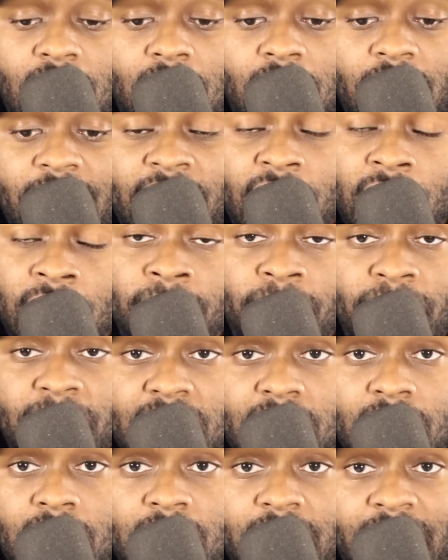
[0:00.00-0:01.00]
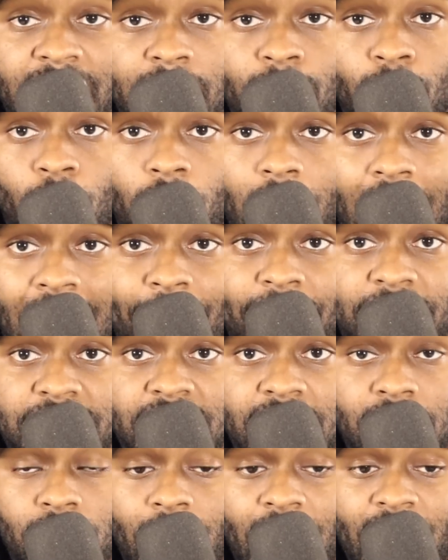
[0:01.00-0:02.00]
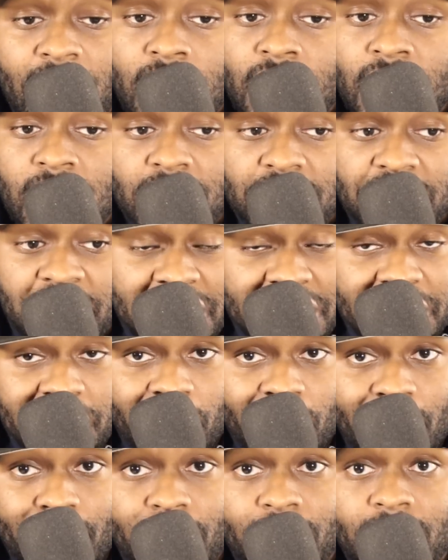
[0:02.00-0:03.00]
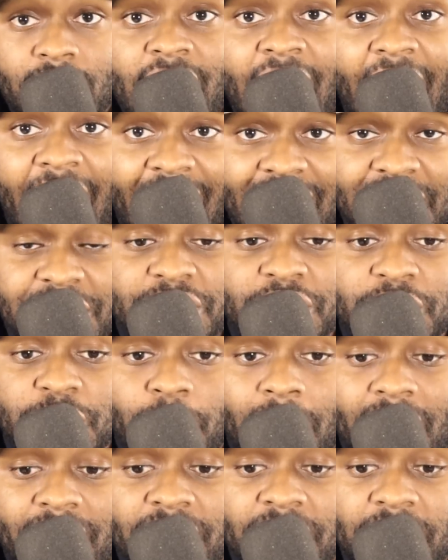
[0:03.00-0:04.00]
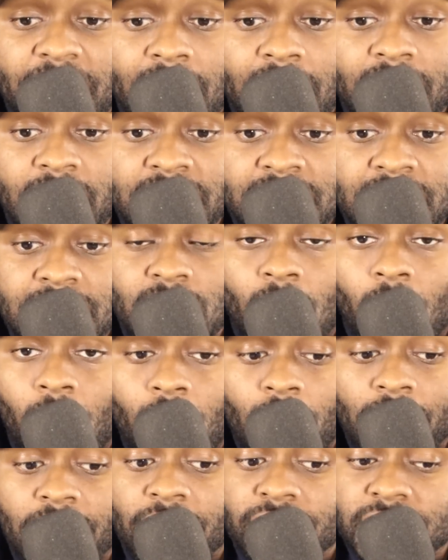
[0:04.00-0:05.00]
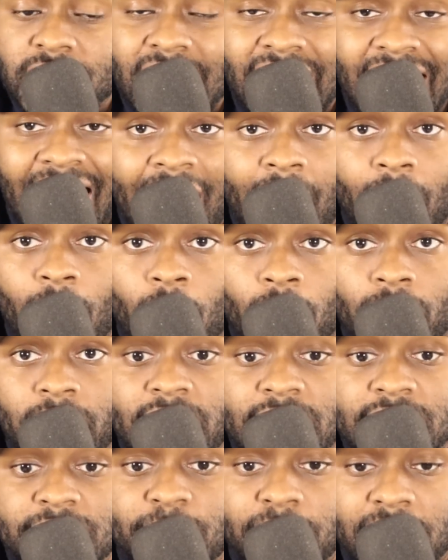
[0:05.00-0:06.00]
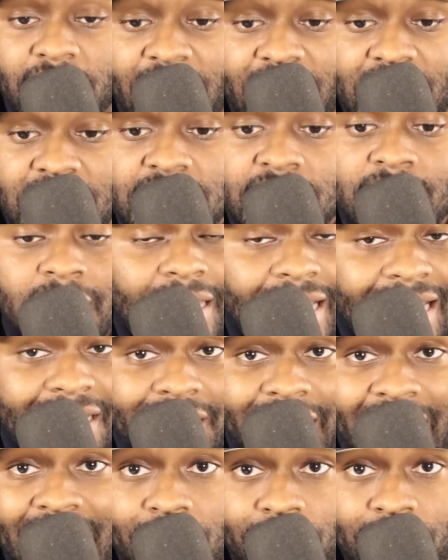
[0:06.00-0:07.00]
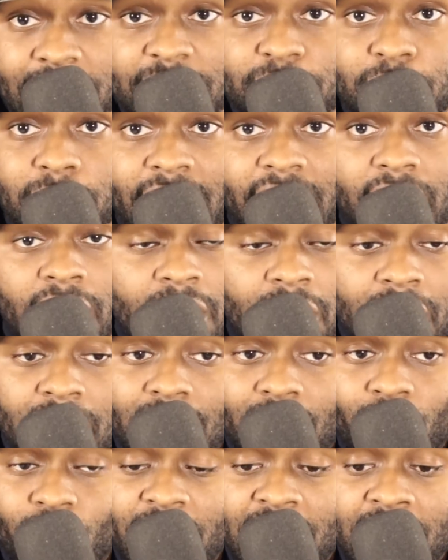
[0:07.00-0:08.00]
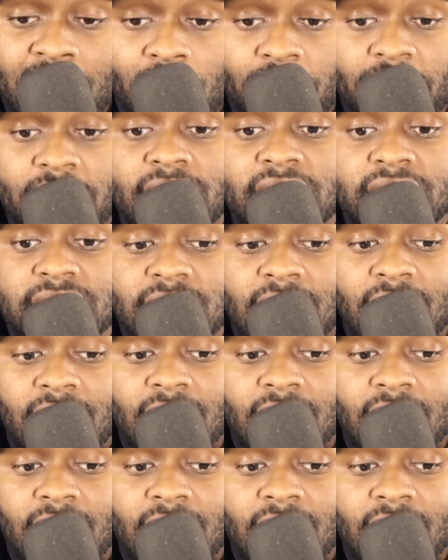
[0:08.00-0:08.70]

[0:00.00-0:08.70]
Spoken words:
it couldn't be any more opposite, right? Justin Herbert has to do everything. This is hard. There's a lot on his plate. We know this.